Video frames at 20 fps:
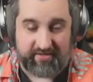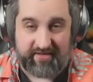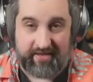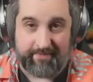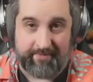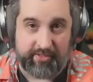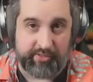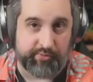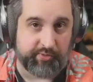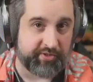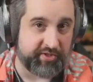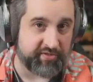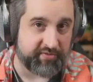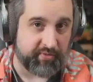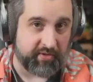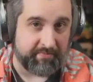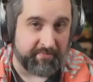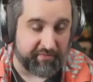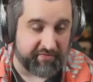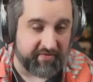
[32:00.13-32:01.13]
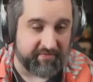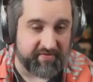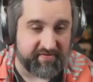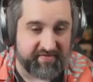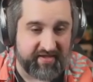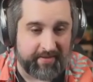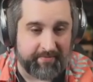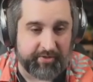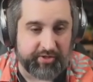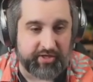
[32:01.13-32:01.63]
damage, which is where most of his
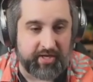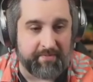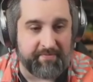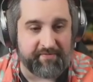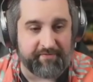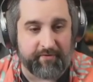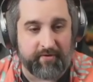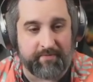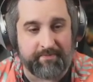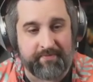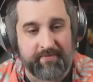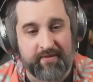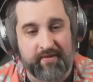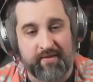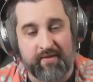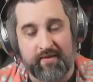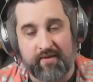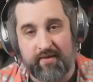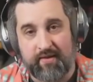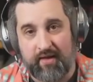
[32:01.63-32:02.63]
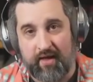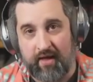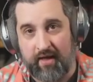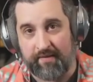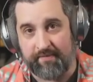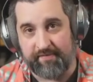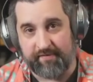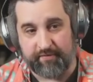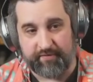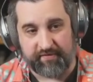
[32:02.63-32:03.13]
damage comes from.
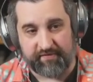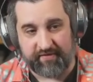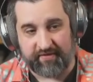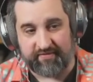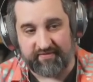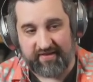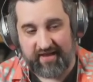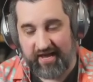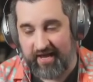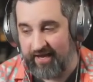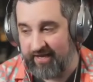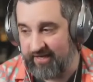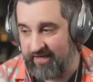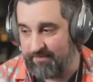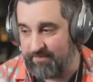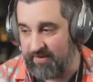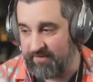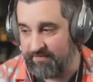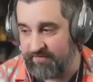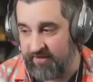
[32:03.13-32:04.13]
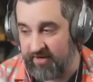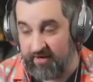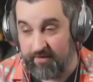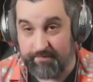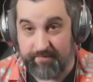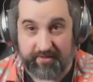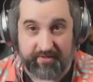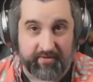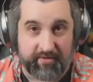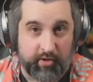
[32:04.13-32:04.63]
So just a tiny buff there,
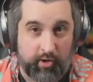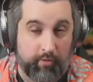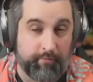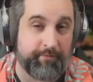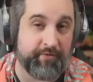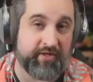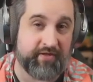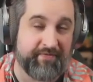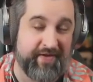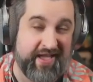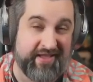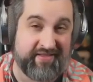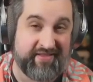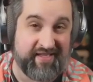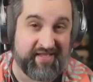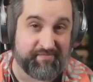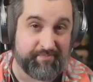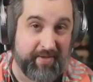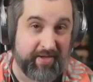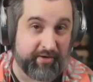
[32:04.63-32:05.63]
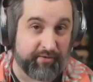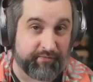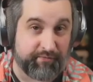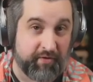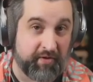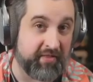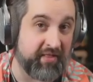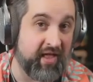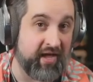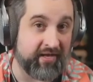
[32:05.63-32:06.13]
but hopefully the fact he has better
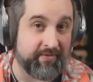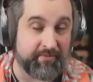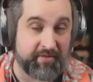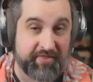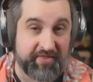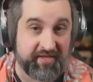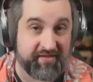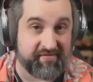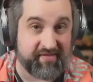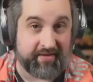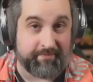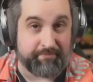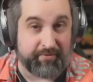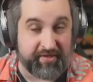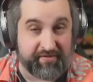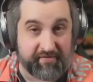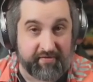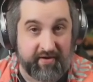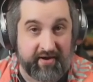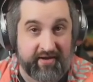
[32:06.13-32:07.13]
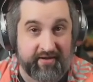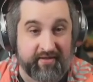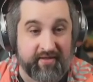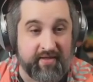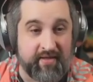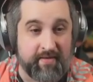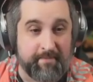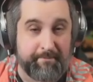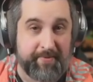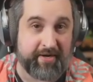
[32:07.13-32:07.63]
frontline with things like Blitzcrank,
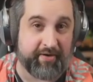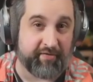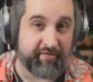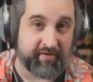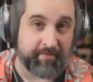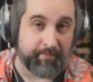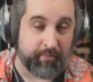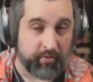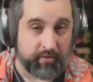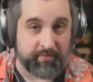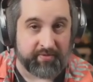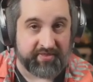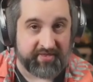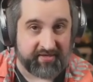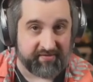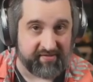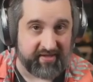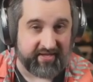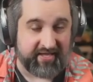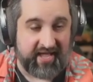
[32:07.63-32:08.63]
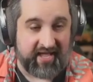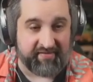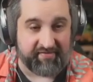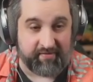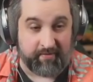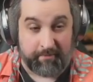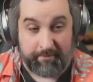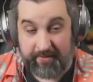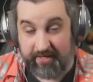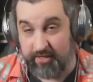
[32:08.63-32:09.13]
better support with things like
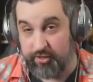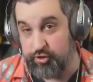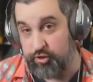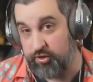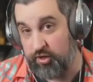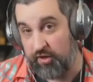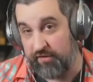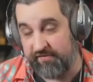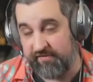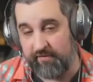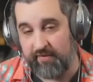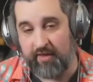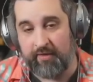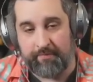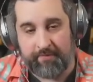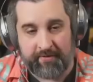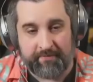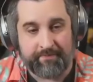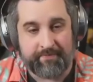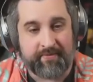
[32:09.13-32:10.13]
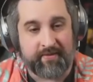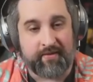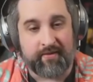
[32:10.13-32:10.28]
Cassiopeia should also help him.